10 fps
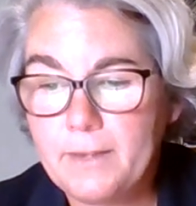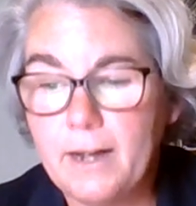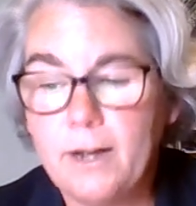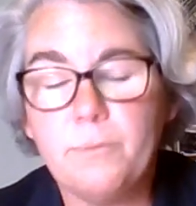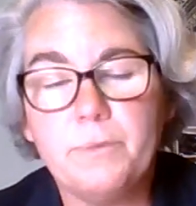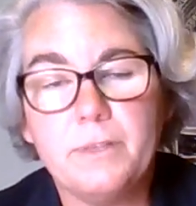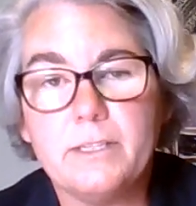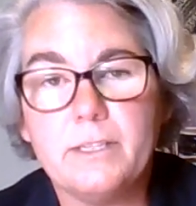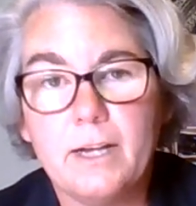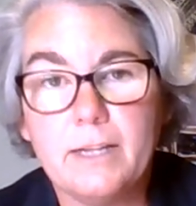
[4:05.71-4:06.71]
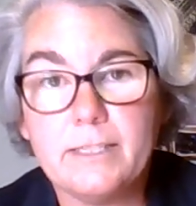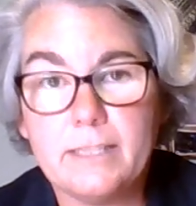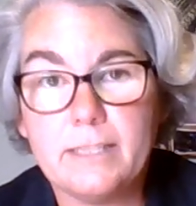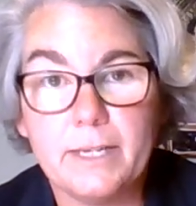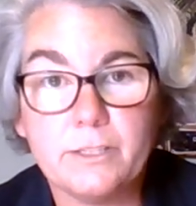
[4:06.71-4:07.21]
I hope that this
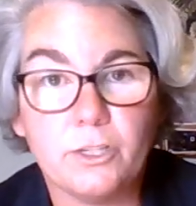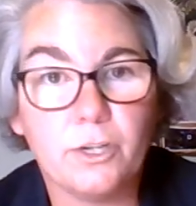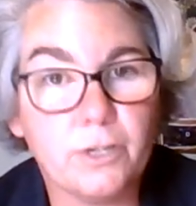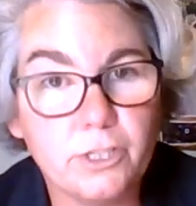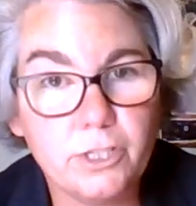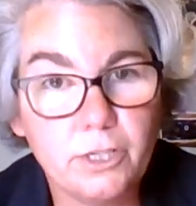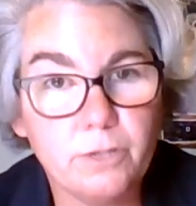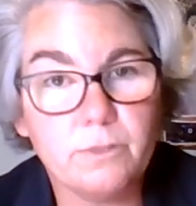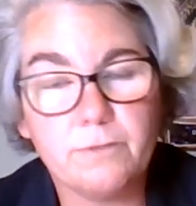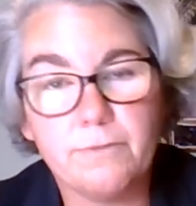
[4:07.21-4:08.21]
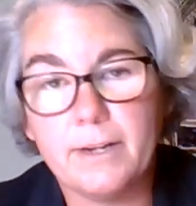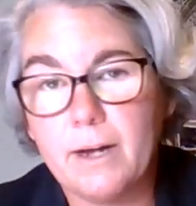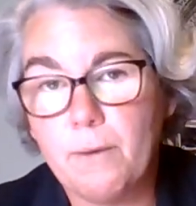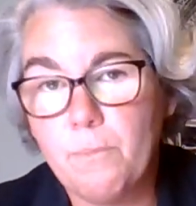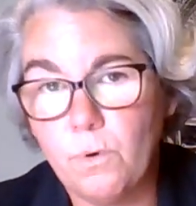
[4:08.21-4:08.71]
assembly has encouraged you to find
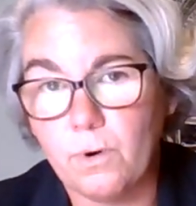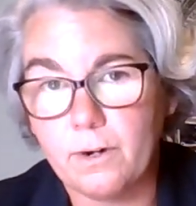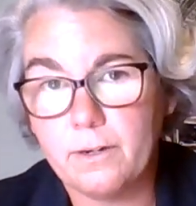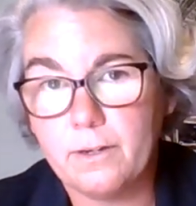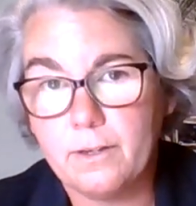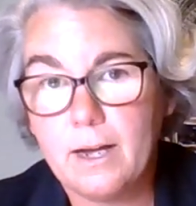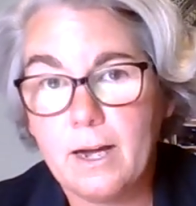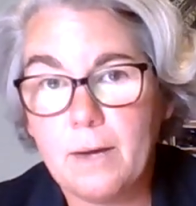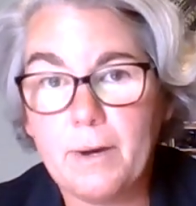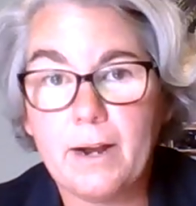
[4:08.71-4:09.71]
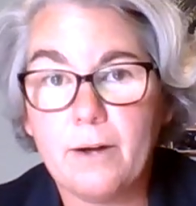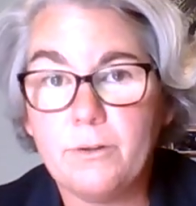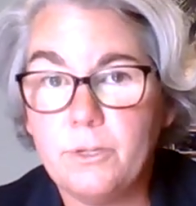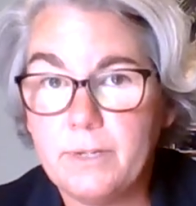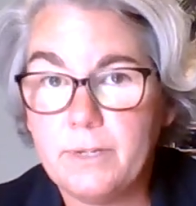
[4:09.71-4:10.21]
out more about how
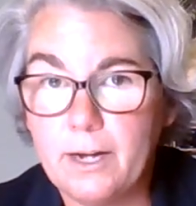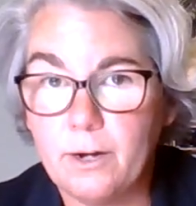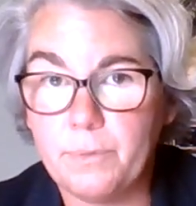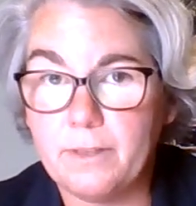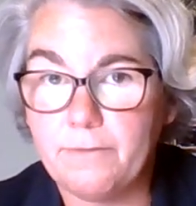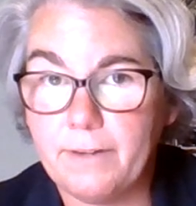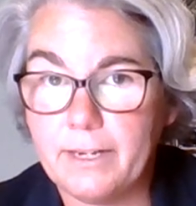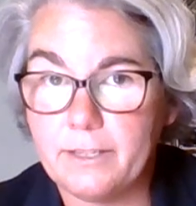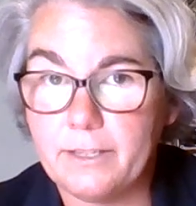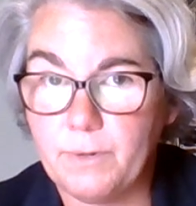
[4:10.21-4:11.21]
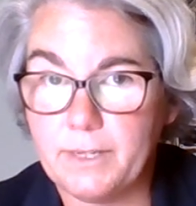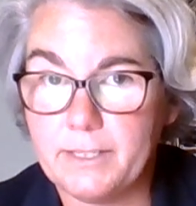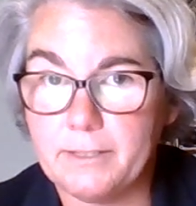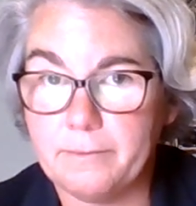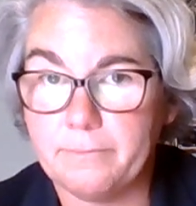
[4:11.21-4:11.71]
you can help in the fight against
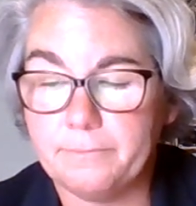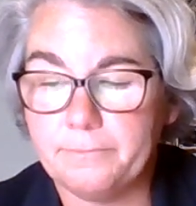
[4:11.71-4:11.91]
racism.